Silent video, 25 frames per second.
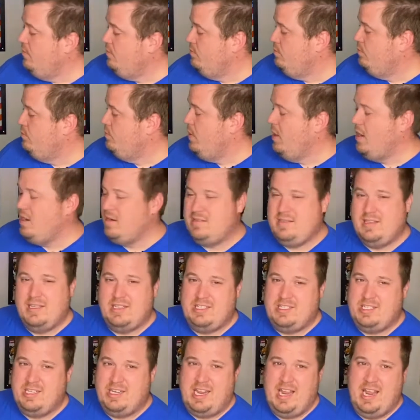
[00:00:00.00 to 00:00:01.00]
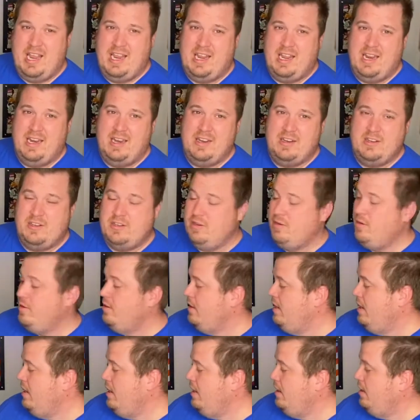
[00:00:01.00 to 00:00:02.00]
Box that you can't get into
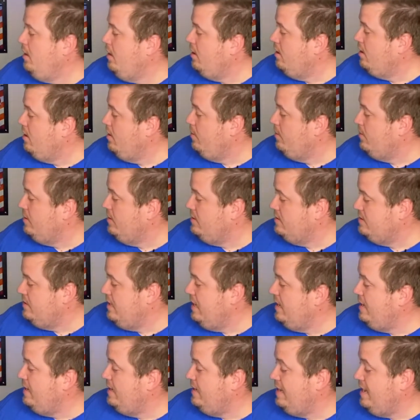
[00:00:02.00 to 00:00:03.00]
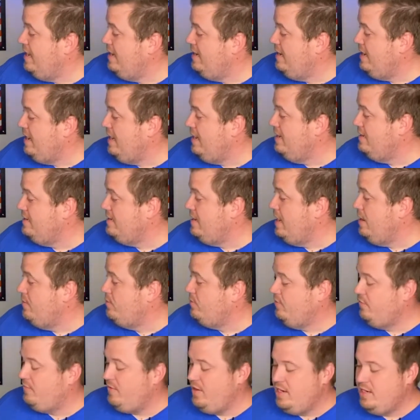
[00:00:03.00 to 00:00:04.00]
and lock up, because that is
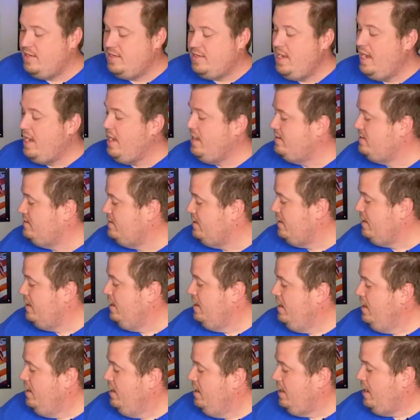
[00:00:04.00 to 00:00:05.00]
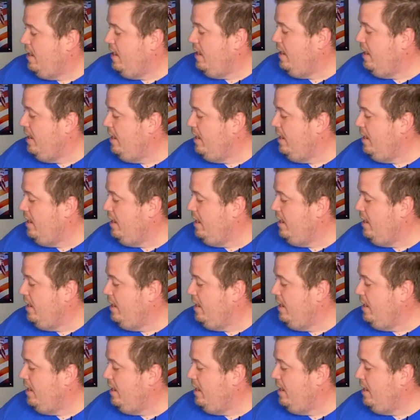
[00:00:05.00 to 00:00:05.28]
absolutely fantastic. I